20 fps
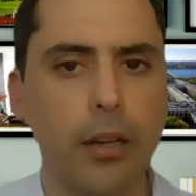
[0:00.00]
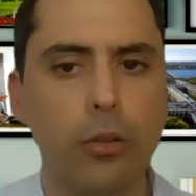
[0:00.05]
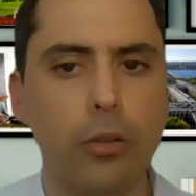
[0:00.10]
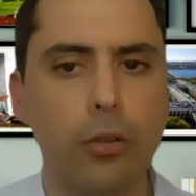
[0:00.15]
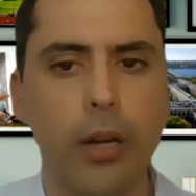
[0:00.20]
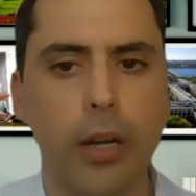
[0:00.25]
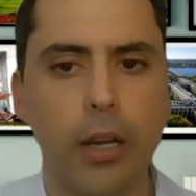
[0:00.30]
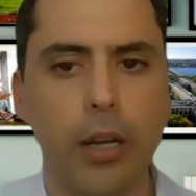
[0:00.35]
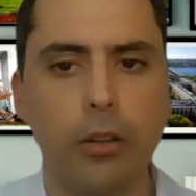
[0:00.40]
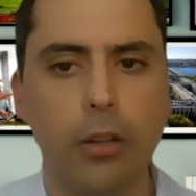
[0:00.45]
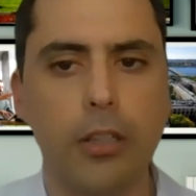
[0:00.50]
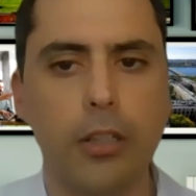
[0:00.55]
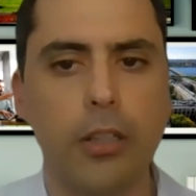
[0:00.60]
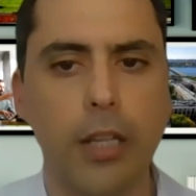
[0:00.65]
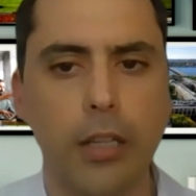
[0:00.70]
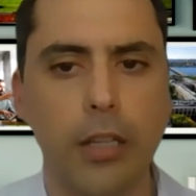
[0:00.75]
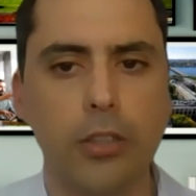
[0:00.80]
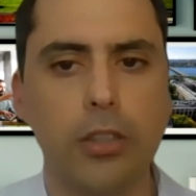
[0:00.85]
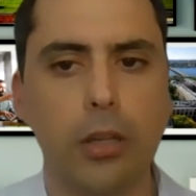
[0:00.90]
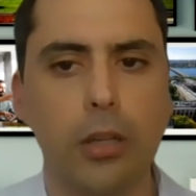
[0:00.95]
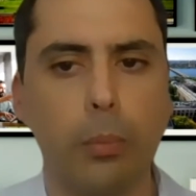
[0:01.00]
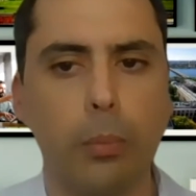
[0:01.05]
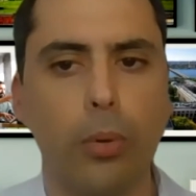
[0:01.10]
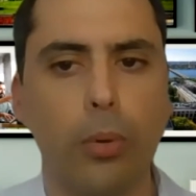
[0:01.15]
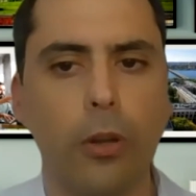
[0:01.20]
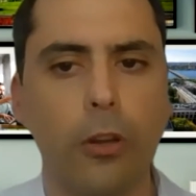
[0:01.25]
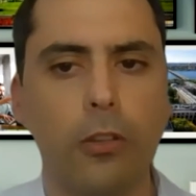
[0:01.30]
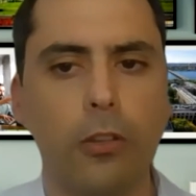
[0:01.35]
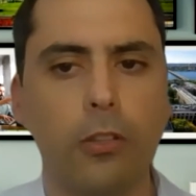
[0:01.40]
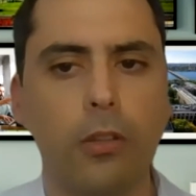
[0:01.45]
critical attention
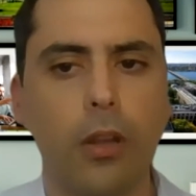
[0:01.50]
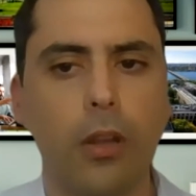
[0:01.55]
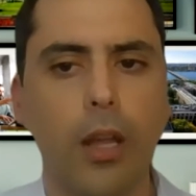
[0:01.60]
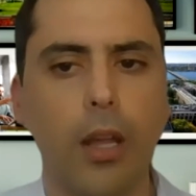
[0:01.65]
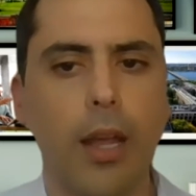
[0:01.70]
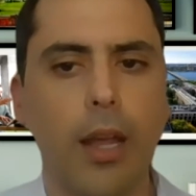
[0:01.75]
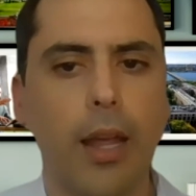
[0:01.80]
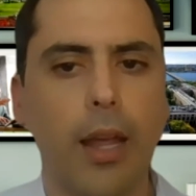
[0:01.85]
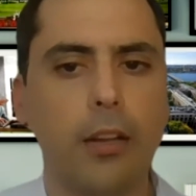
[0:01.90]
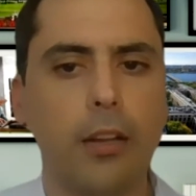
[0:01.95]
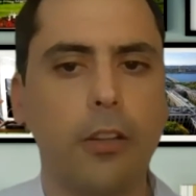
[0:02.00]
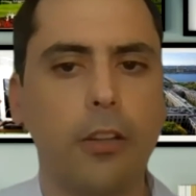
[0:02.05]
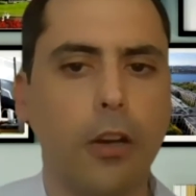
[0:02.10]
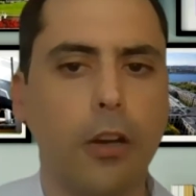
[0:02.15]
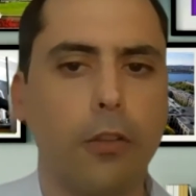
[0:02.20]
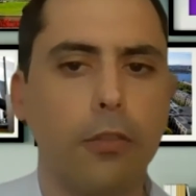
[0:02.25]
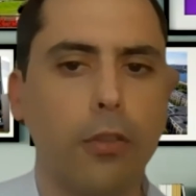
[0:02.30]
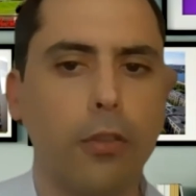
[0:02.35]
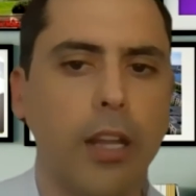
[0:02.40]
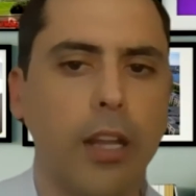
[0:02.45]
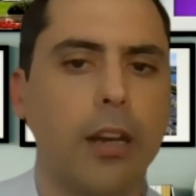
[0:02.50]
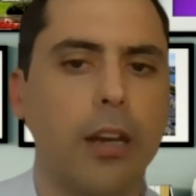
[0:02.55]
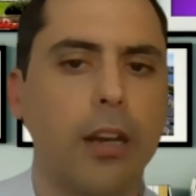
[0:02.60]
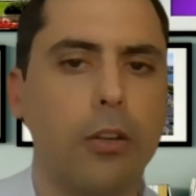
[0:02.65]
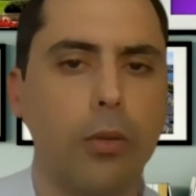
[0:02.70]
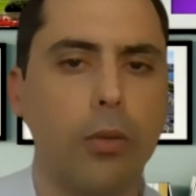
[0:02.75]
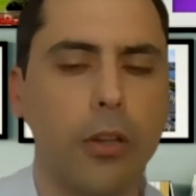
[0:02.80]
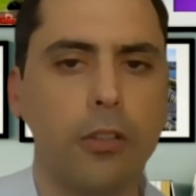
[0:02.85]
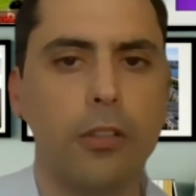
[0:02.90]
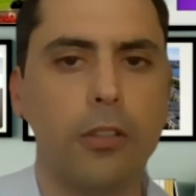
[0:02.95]
points and discovered hidden
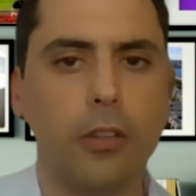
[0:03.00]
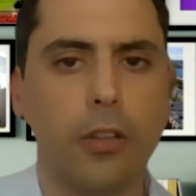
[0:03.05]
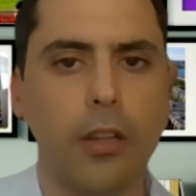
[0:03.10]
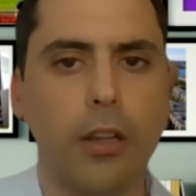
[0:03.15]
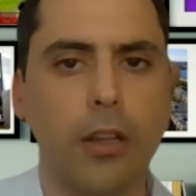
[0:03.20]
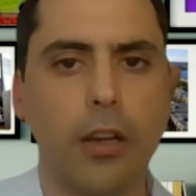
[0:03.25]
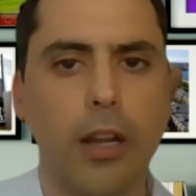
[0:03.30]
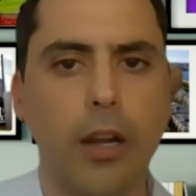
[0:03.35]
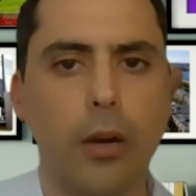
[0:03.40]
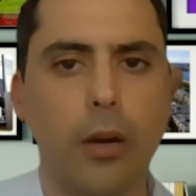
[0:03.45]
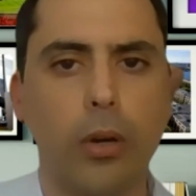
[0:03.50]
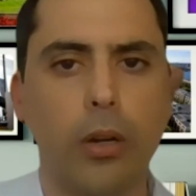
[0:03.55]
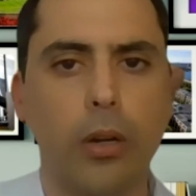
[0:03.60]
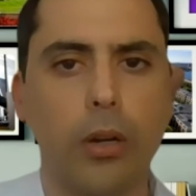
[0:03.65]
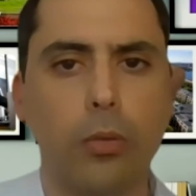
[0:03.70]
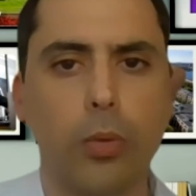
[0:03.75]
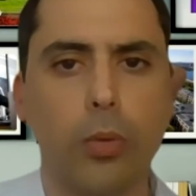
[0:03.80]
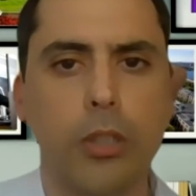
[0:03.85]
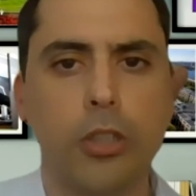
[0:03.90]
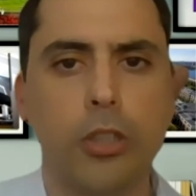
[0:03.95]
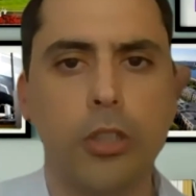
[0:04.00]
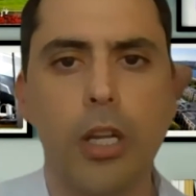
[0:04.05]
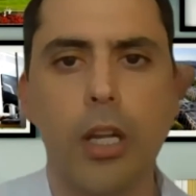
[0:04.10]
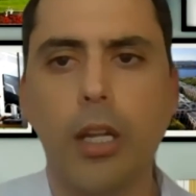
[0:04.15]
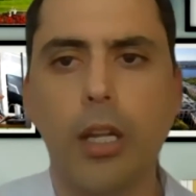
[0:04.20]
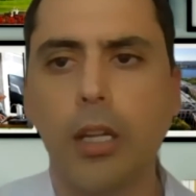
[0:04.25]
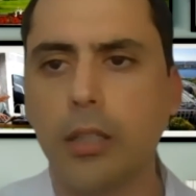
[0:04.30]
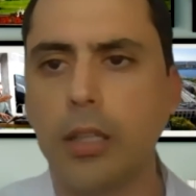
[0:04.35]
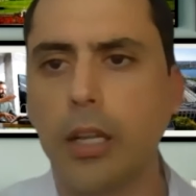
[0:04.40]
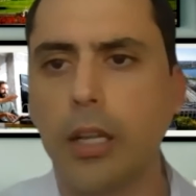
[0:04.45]
risks in the network, which,
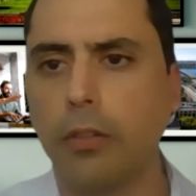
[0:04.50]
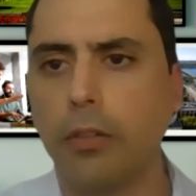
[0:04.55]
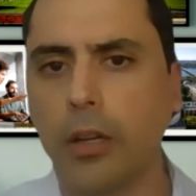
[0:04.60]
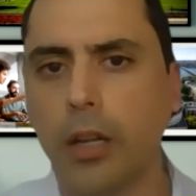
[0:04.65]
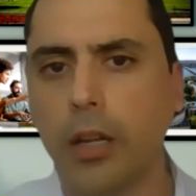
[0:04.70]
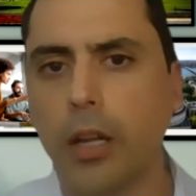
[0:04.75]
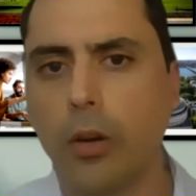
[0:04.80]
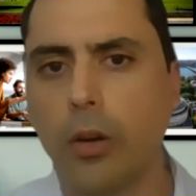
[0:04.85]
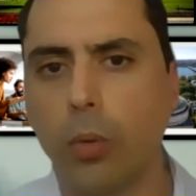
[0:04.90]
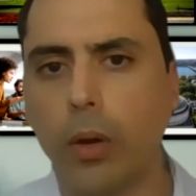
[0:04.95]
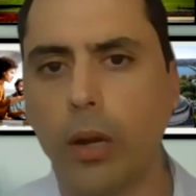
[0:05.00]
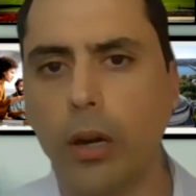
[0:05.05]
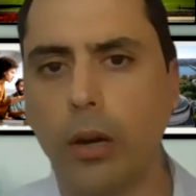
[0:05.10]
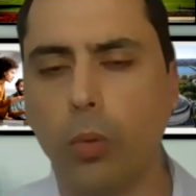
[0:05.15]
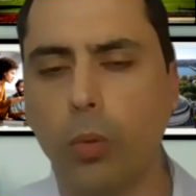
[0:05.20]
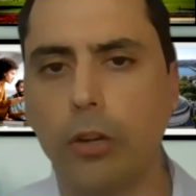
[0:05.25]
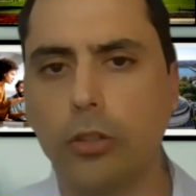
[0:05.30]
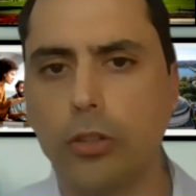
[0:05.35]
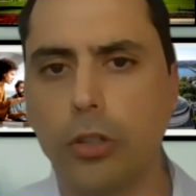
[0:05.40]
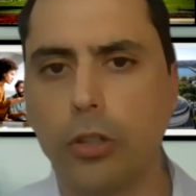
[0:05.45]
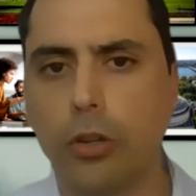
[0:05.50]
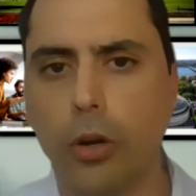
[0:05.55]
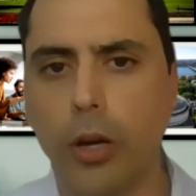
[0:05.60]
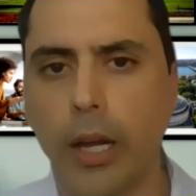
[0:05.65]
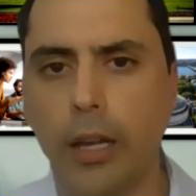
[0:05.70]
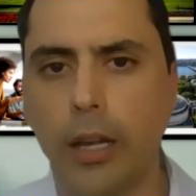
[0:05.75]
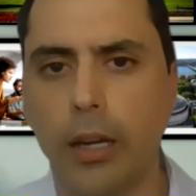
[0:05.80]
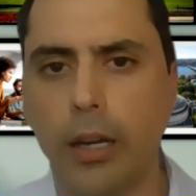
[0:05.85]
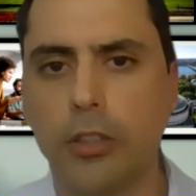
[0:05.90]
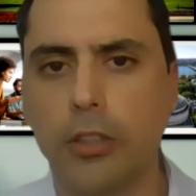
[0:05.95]
David, why don't you go
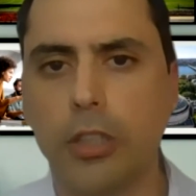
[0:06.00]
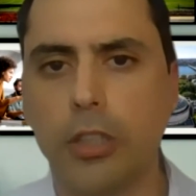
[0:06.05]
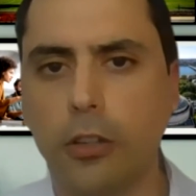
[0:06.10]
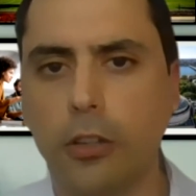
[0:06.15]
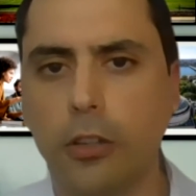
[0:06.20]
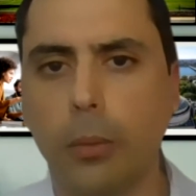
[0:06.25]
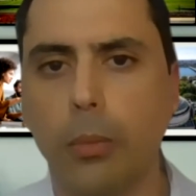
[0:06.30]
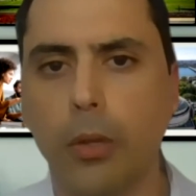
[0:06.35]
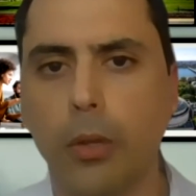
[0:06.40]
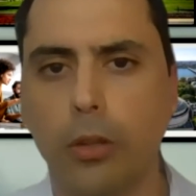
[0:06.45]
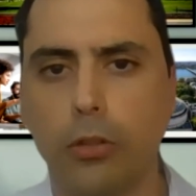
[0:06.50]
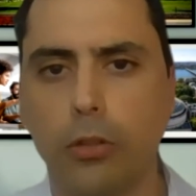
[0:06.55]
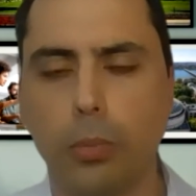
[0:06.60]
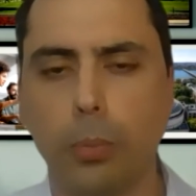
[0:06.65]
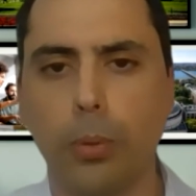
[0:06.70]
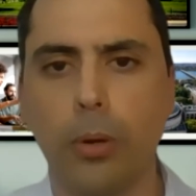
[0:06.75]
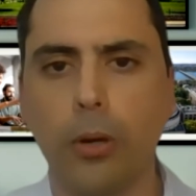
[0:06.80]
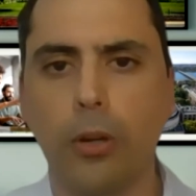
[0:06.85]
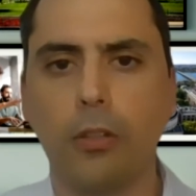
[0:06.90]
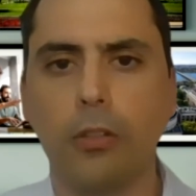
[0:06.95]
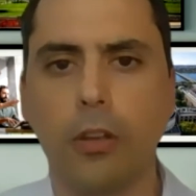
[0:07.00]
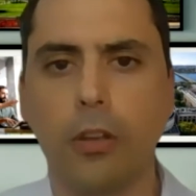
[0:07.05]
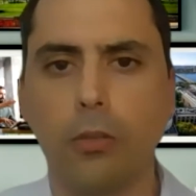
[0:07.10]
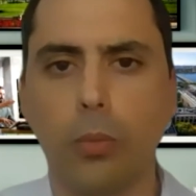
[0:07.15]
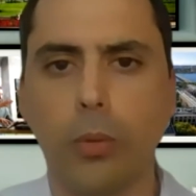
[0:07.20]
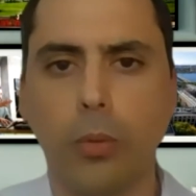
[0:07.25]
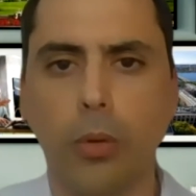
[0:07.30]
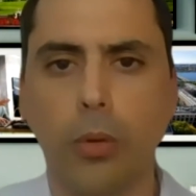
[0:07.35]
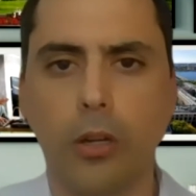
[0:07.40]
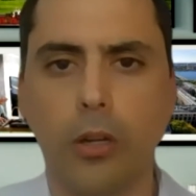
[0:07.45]
ahead and share some of those points as
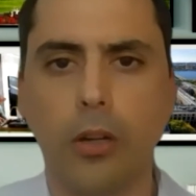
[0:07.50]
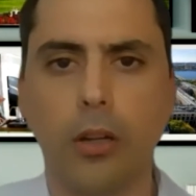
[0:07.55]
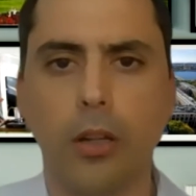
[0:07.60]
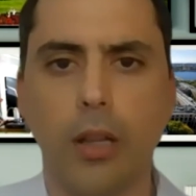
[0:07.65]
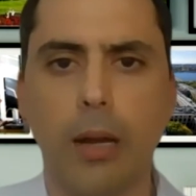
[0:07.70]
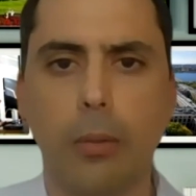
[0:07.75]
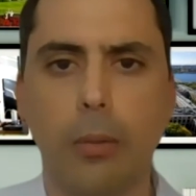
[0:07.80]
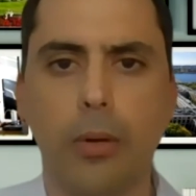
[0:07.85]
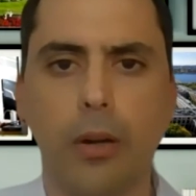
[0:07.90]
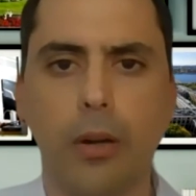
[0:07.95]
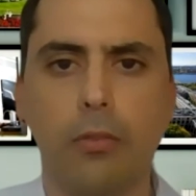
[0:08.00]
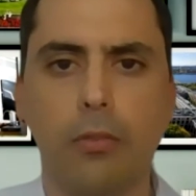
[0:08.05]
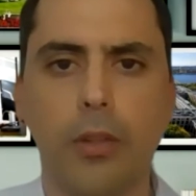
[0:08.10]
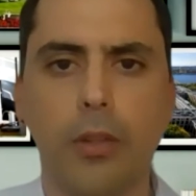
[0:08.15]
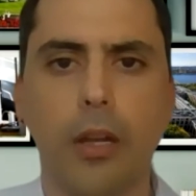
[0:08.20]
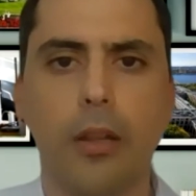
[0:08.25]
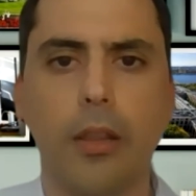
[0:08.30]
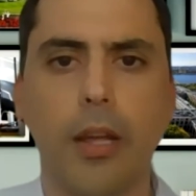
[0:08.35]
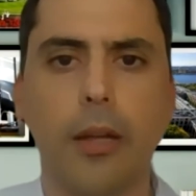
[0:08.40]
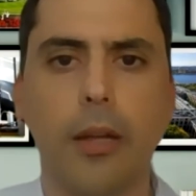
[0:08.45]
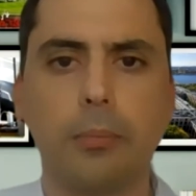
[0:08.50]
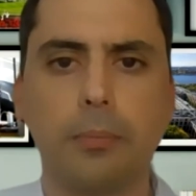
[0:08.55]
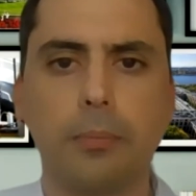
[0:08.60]
we work collaboratively on that?